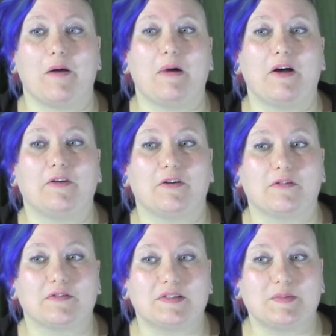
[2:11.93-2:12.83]
about
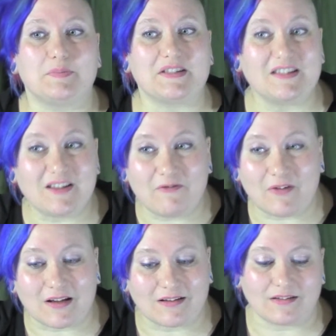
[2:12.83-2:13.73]
your
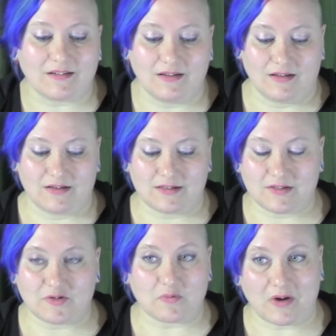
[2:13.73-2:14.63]
specific
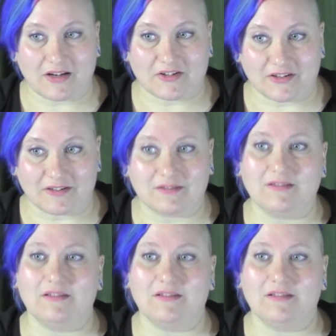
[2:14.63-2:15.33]
situation,